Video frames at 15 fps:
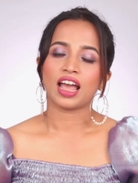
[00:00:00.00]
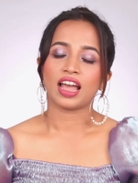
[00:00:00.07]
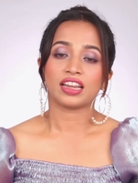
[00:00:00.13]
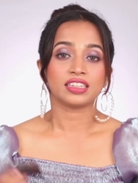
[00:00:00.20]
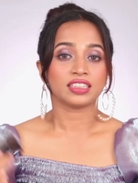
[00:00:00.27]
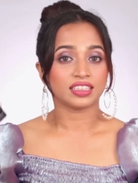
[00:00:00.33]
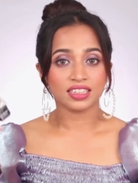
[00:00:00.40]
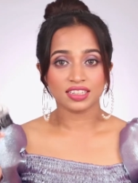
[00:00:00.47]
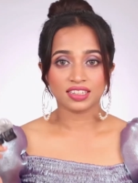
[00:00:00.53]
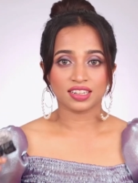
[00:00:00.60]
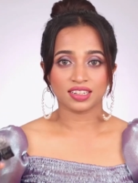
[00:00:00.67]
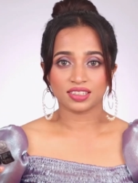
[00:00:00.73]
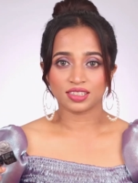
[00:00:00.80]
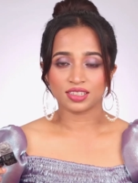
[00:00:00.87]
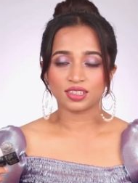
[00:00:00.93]
And these
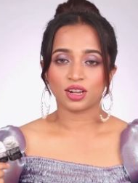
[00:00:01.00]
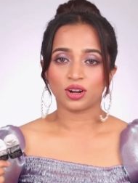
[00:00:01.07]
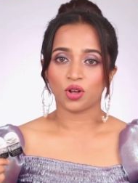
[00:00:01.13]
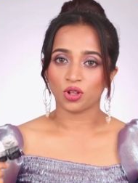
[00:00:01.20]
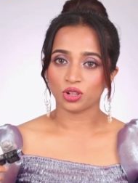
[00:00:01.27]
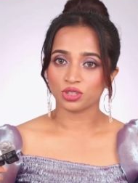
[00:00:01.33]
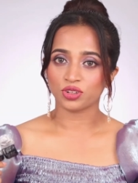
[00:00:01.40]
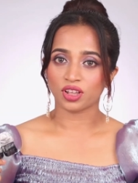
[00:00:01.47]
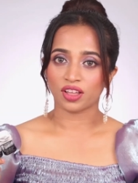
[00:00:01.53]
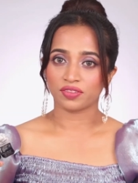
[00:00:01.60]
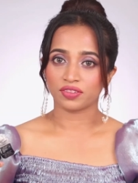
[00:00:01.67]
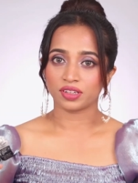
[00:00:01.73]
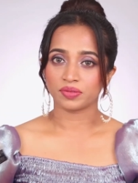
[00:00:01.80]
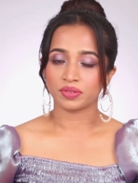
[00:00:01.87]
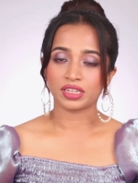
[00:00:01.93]
lenses are also
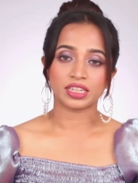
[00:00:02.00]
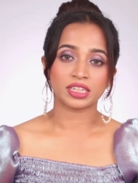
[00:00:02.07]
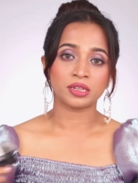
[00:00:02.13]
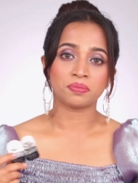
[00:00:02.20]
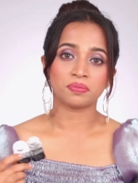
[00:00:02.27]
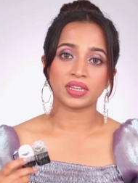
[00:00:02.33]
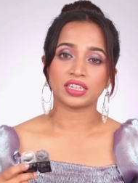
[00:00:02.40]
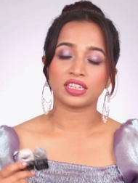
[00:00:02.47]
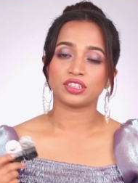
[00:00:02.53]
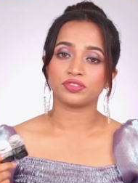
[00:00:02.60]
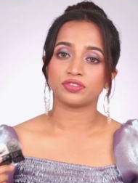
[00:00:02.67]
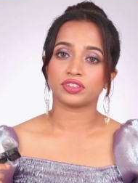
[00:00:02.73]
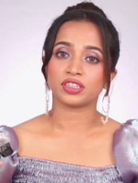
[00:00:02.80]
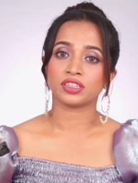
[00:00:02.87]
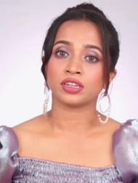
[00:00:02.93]
available in many
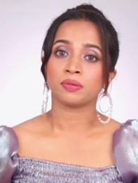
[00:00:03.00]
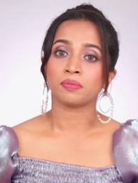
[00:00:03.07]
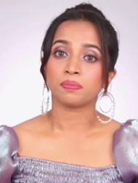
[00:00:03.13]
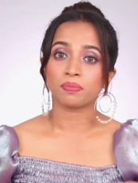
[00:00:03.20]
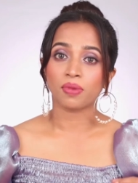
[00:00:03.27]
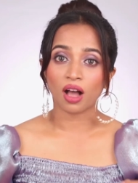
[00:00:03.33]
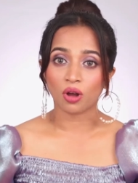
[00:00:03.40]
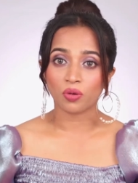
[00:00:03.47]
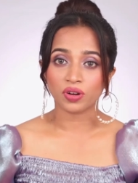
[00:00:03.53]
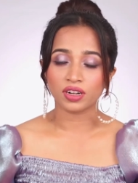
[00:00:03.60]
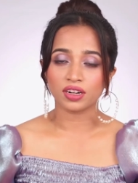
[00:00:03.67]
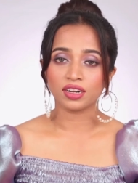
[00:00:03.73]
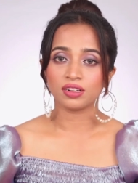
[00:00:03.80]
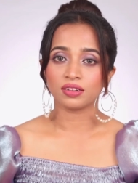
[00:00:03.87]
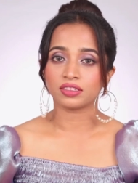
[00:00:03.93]
different
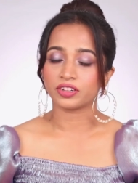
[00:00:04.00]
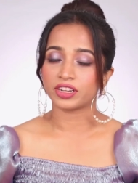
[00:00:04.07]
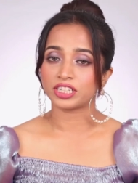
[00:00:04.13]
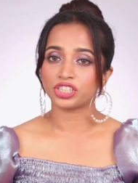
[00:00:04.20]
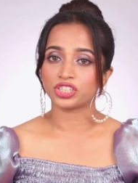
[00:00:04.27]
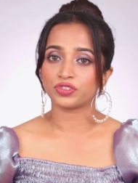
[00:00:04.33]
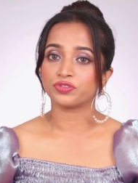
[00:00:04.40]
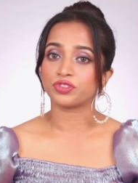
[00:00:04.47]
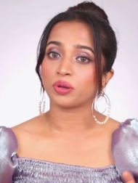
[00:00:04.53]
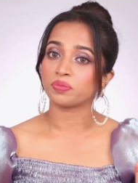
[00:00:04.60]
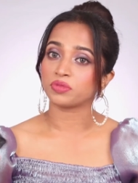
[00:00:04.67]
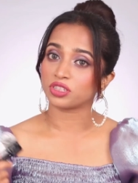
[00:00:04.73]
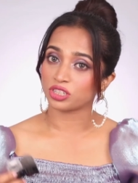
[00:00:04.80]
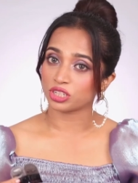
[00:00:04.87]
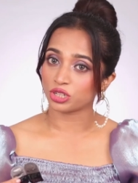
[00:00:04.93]
power ranging
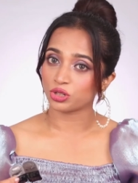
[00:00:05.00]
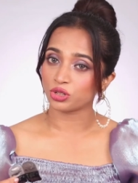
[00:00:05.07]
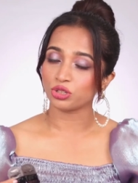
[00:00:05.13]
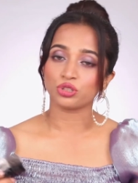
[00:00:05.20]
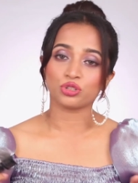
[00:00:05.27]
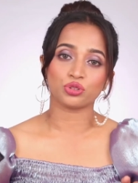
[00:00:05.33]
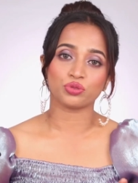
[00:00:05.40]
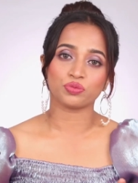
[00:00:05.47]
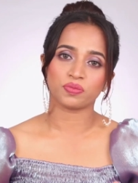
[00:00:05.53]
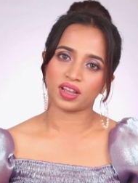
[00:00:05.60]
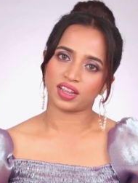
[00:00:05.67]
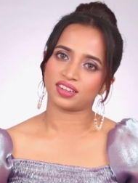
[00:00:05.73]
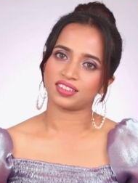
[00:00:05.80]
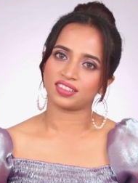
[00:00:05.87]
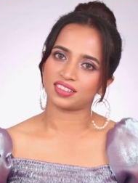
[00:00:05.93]
from 0 to
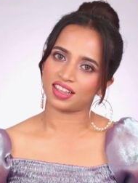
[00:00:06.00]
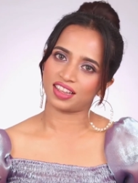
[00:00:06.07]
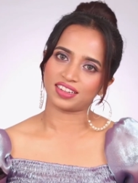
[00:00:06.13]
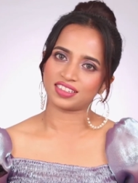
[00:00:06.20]
minus